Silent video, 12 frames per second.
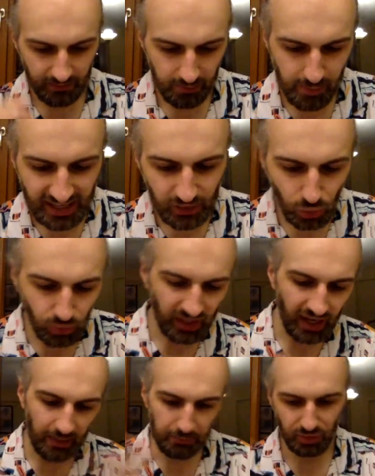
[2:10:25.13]
make 2
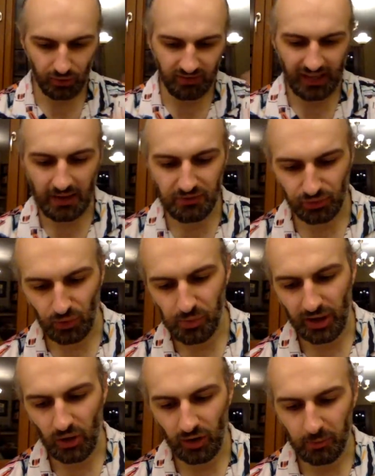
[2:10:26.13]
types of lives from
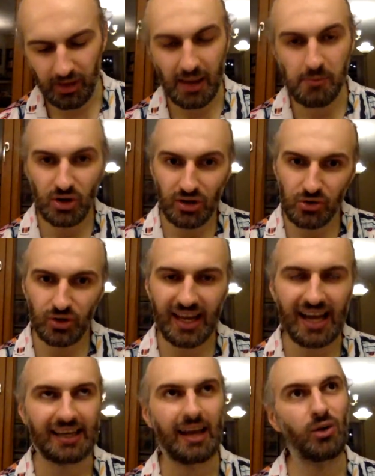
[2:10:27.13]
now on. But I'm going to do
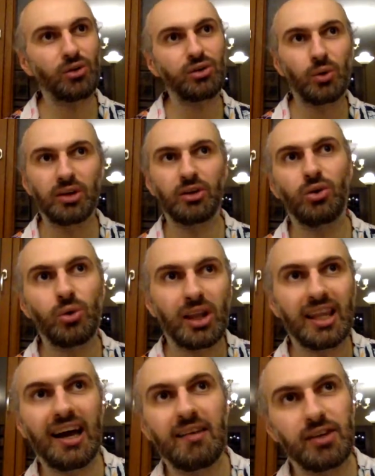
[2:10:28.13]
that. I also want to do a
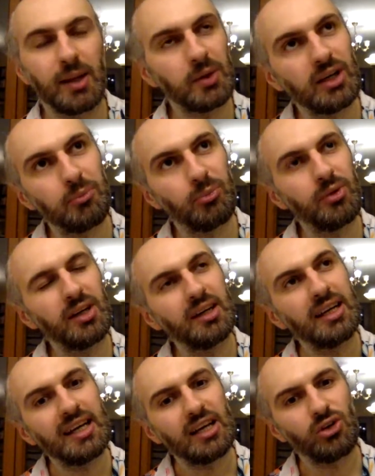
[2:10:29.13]
live, and I'm going
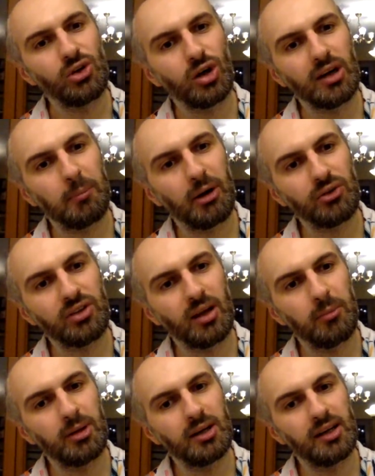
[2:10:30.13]
to talk about
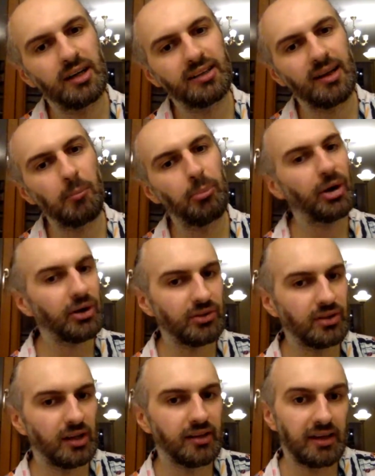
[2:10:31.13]
some
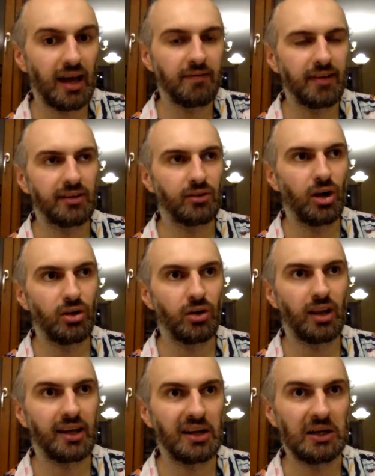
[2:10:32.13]
personal stuff as well. You know,
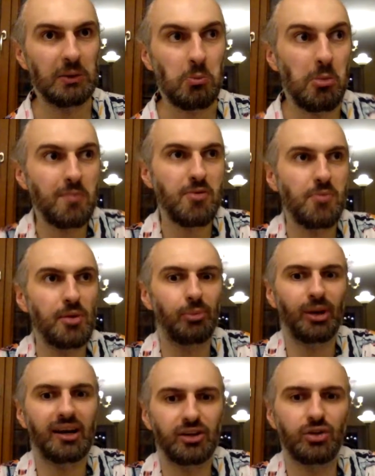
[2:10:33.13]
like maybe
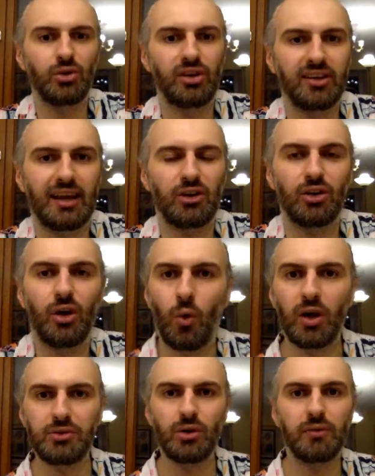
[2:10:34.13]
people are curious. I don't know.
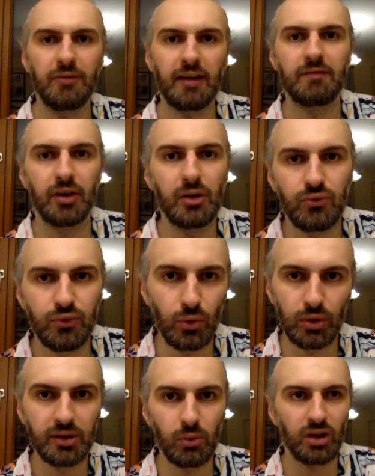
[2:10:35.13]
What's your favorite
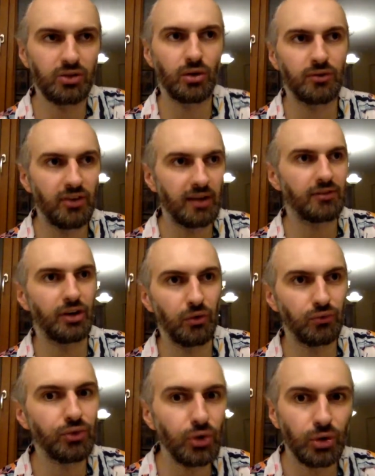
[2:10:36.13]
food? What's your favorite
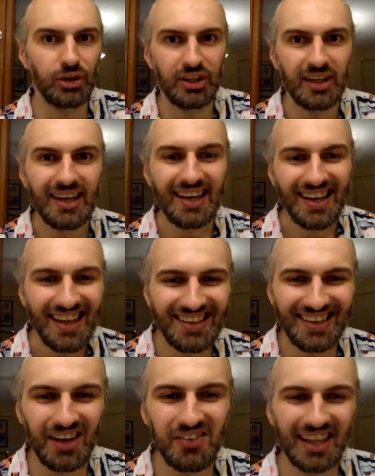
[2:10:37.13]
fruit?
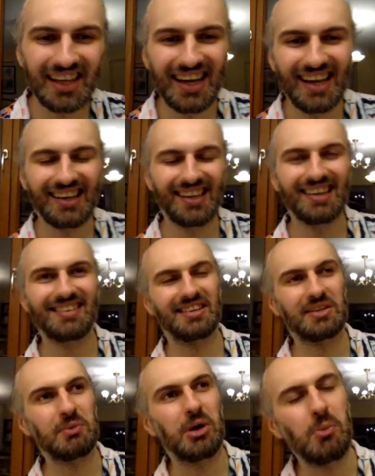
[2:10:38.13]
Stuff like that. Not
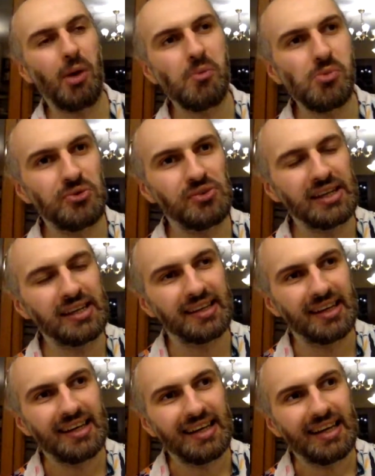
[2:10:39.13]
just about my
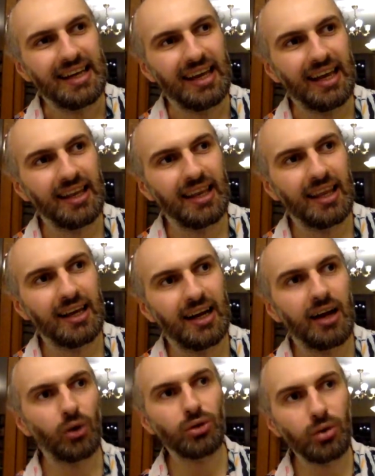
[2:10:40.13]
movies. And
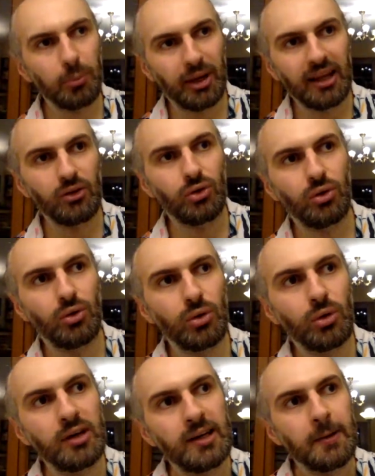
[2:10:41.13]
I also plan to
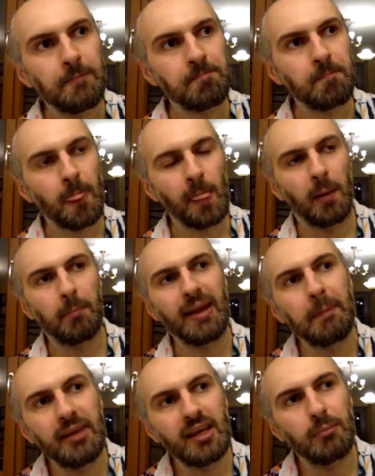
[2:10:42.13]
do
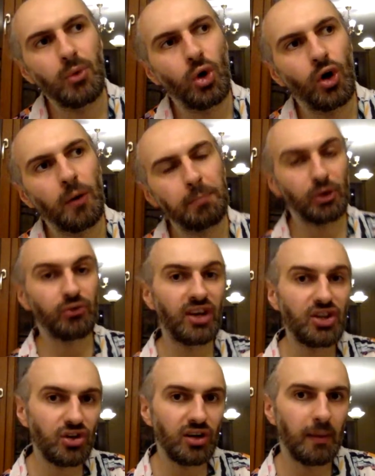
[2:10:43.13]
maybe a more
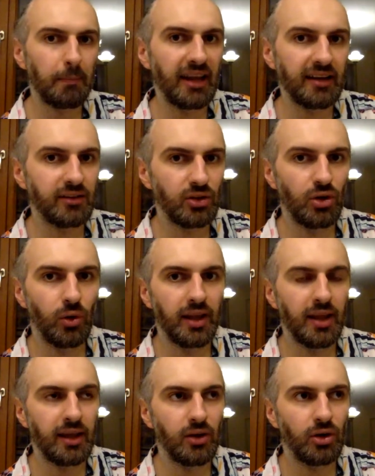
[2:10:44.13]
professional based
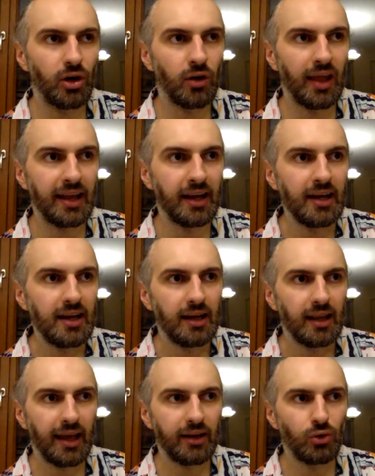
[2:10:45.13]
Q&A, you know, like
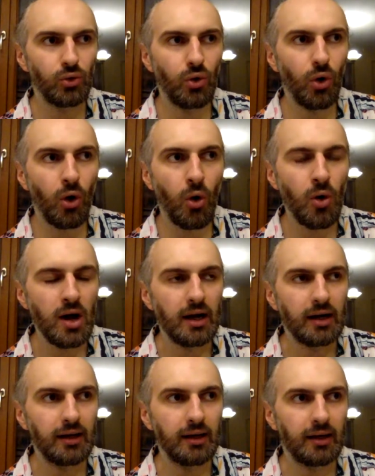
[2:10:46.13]
to go
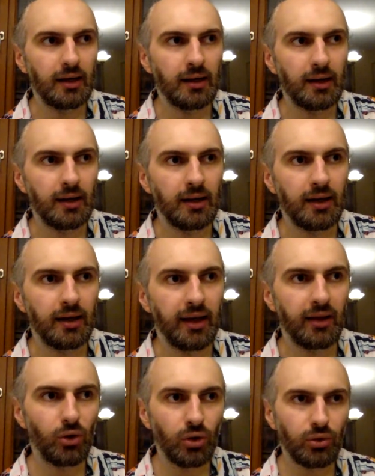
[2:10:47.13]

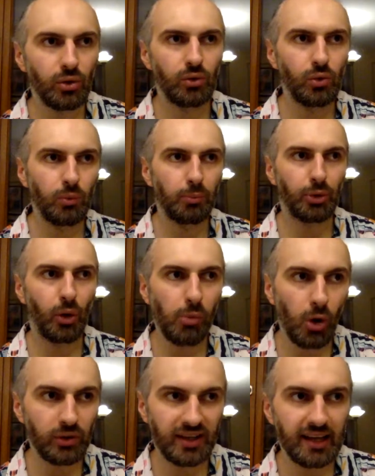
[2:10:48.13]
and also to
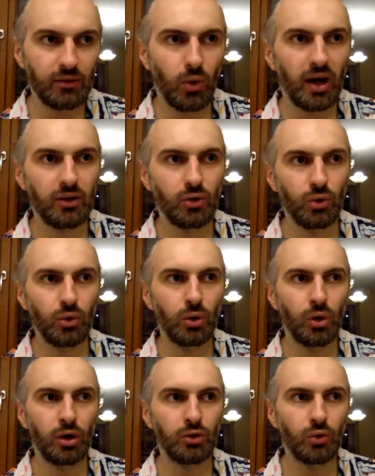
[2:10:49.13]
promote that one
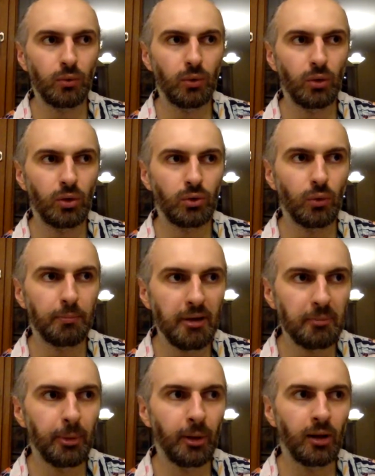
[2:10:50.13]
to
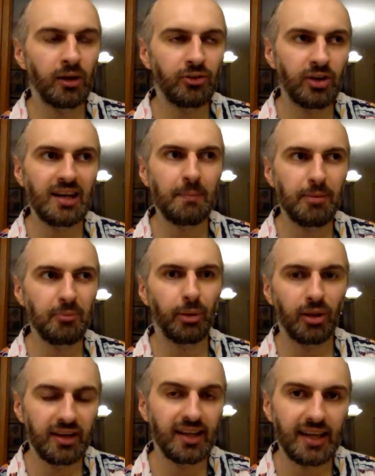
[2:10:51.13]
people, really
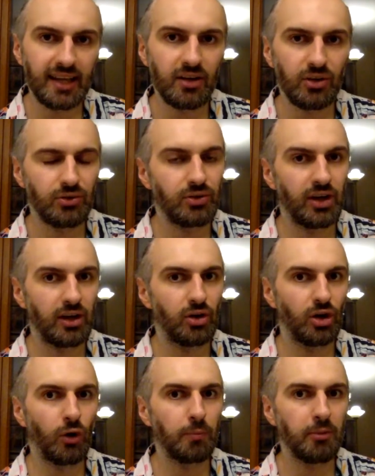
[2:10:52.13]
people in the industry, you
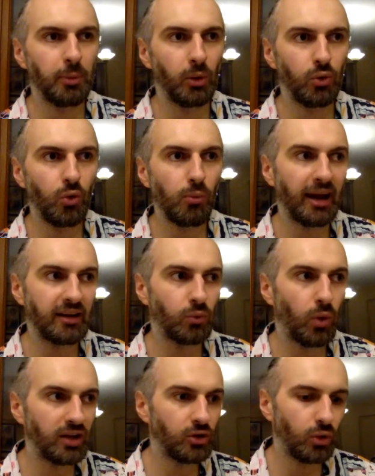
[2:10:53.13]
know, people who might
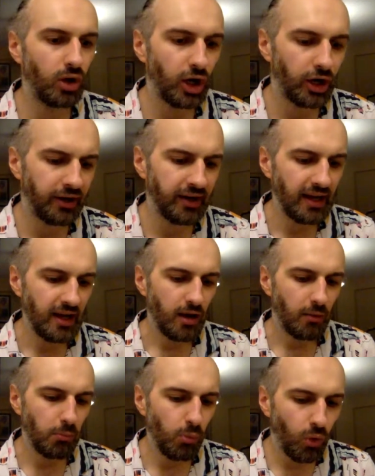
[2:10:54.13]
want to learn
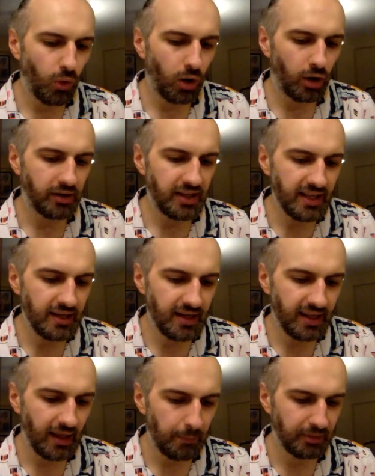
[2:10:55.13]
more
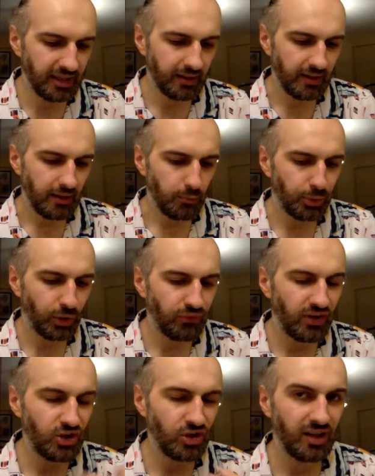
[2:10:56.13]
in-depth
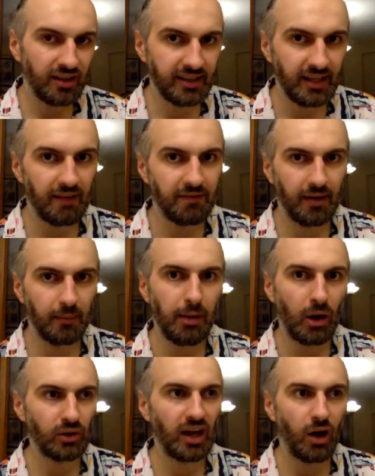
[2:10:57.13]
professional stuff
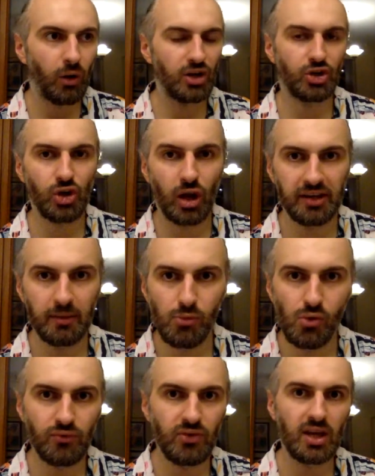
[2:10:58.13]
about how I shot the
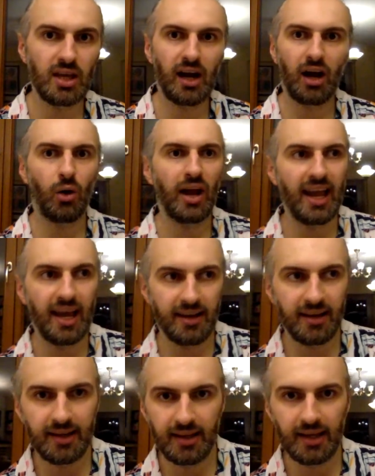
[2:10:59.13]
movie, how I
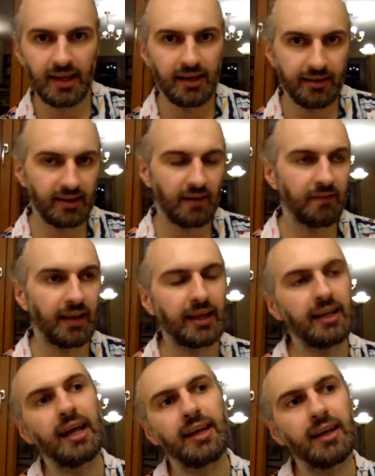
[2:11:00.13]
edited, stuff
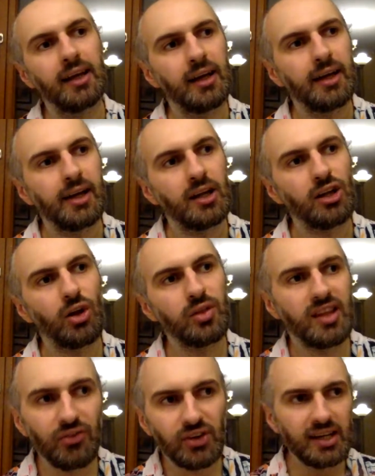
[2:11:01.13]
like that. So
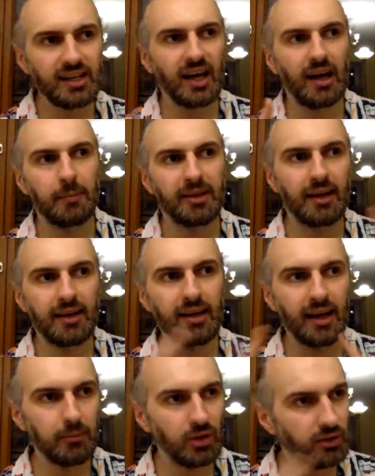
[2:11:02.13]
different types. I
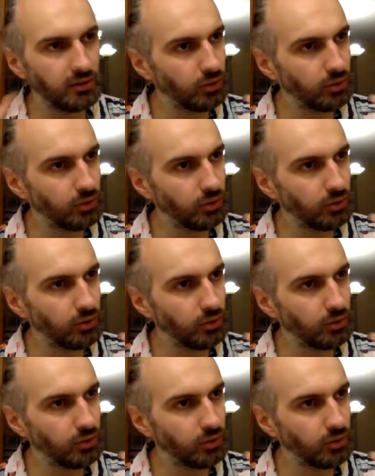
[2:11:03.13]
think I'm going